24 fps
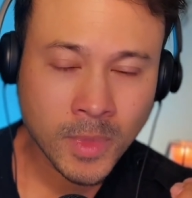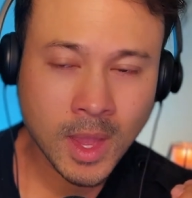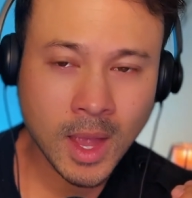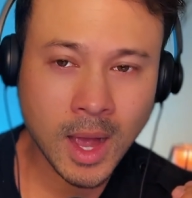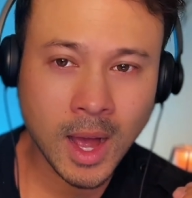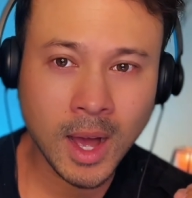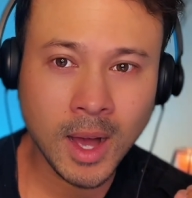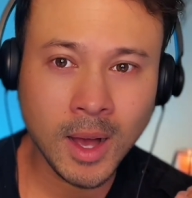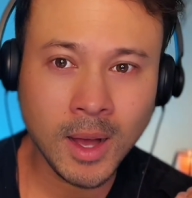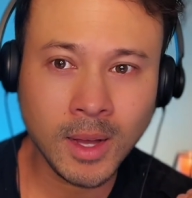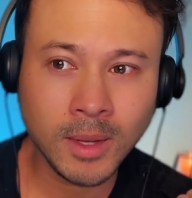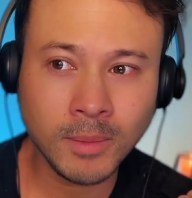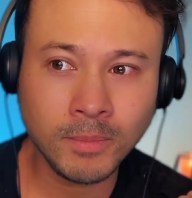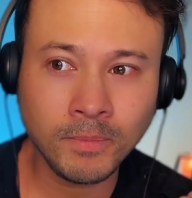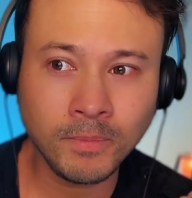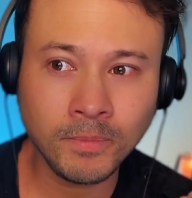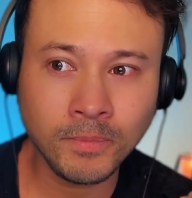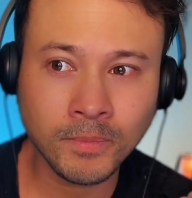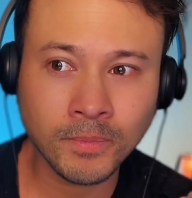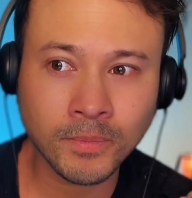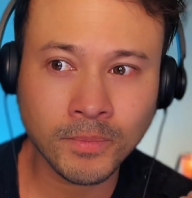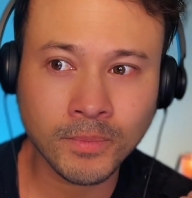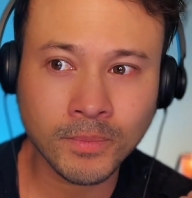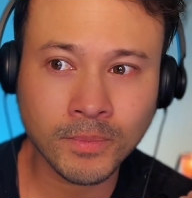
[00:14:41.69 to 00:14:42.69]

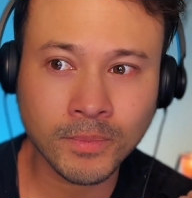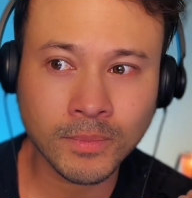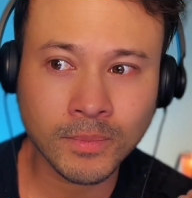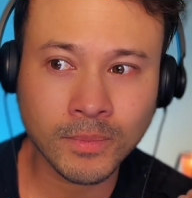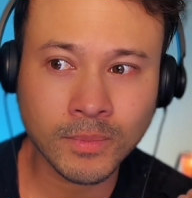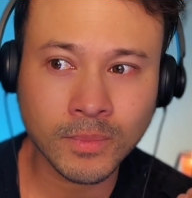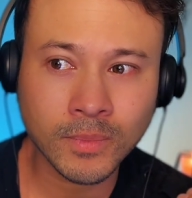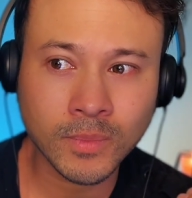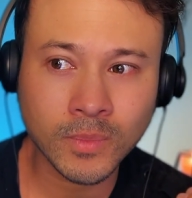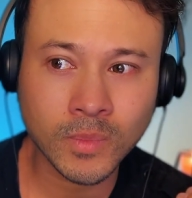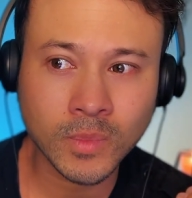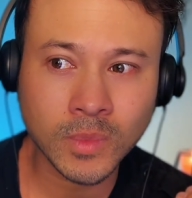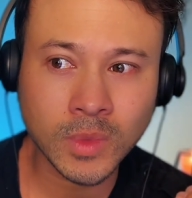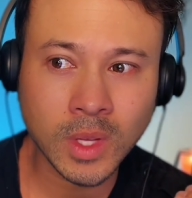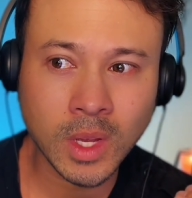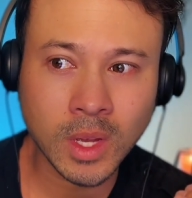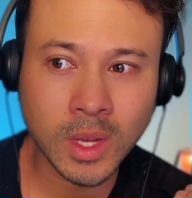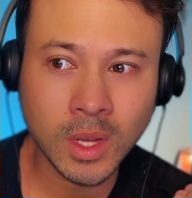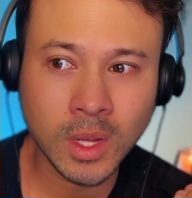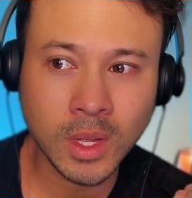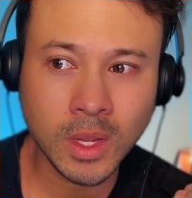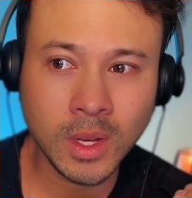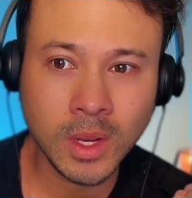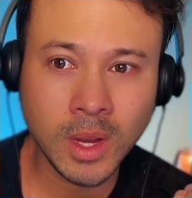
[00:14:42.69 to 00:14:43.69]

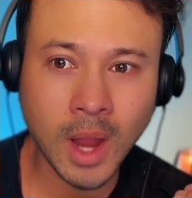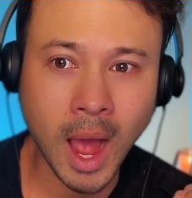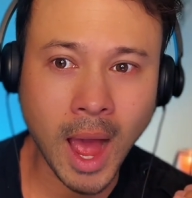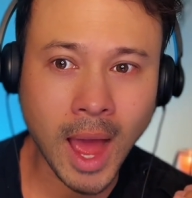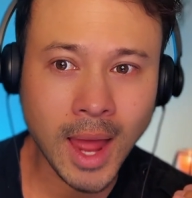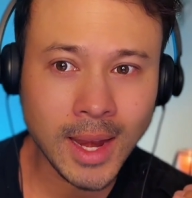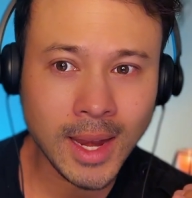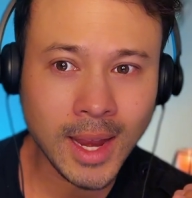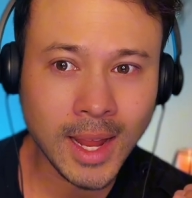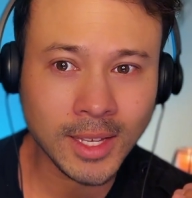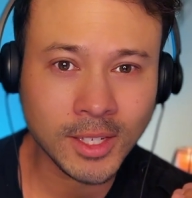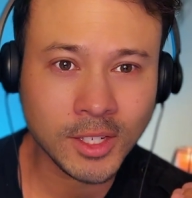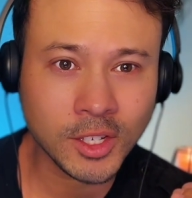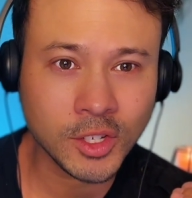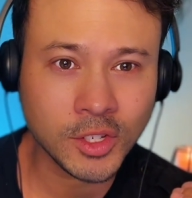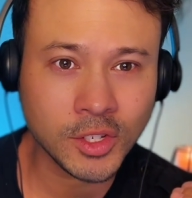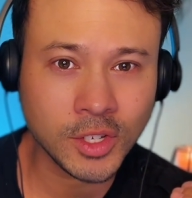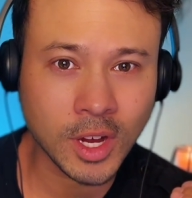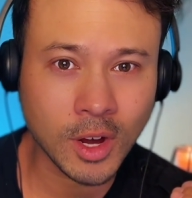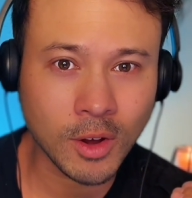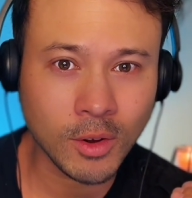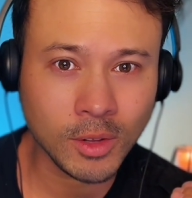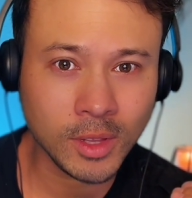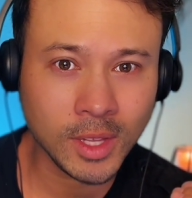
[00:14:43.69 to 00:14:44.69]
Not
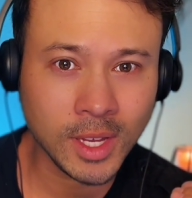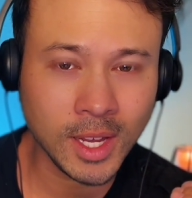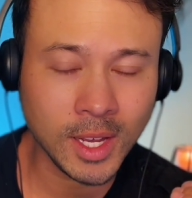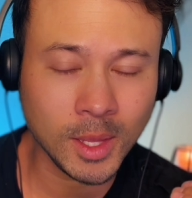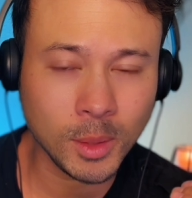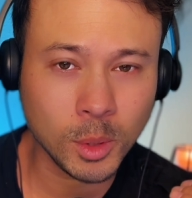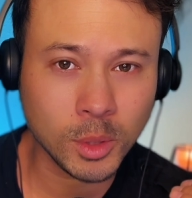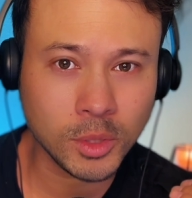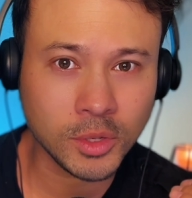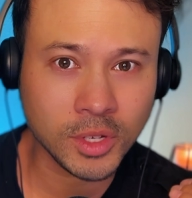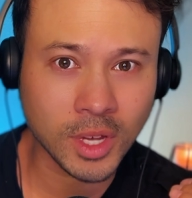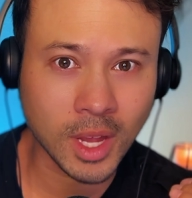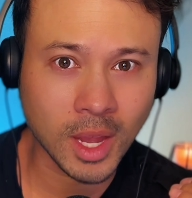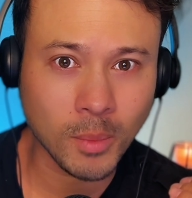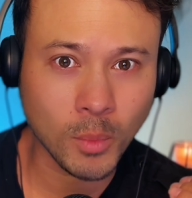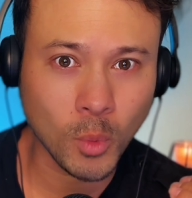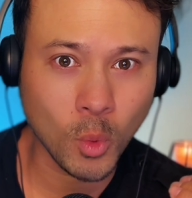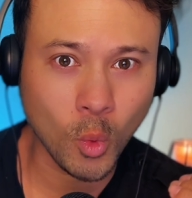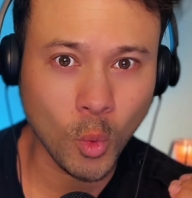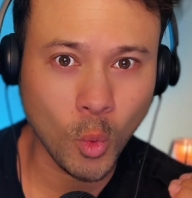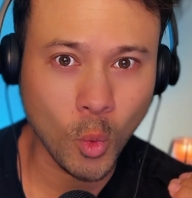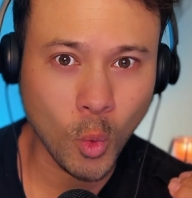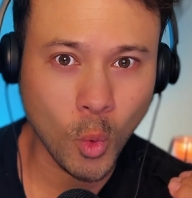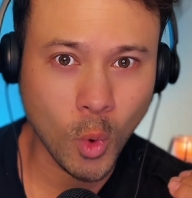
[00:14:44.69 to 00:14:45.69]
necessarily in the
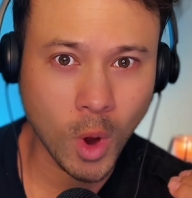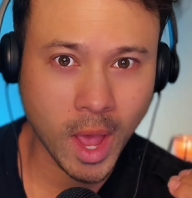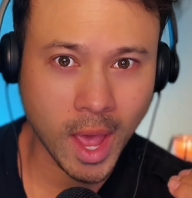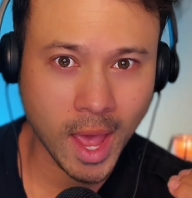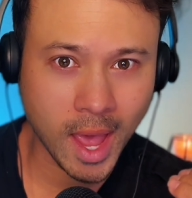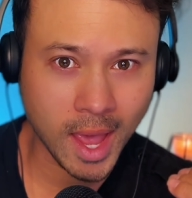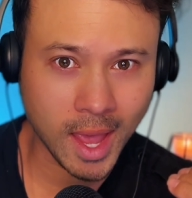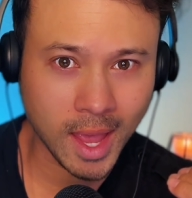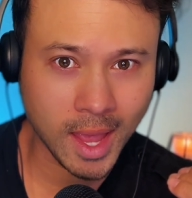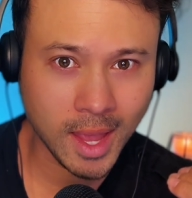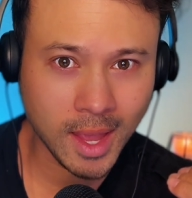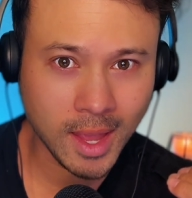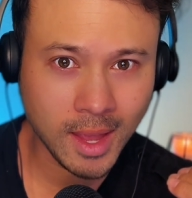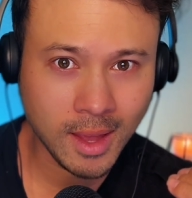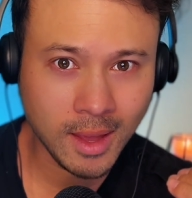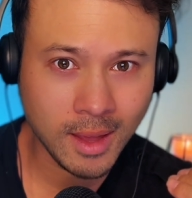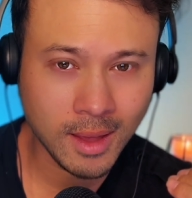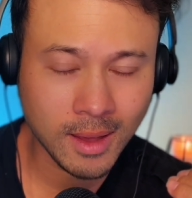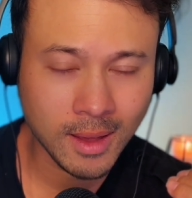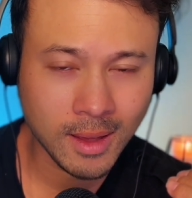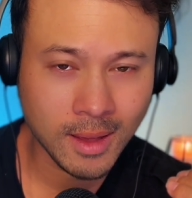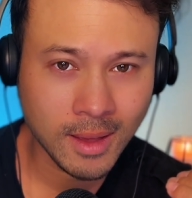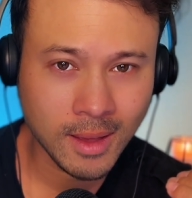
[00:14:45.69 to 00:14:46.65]
same way.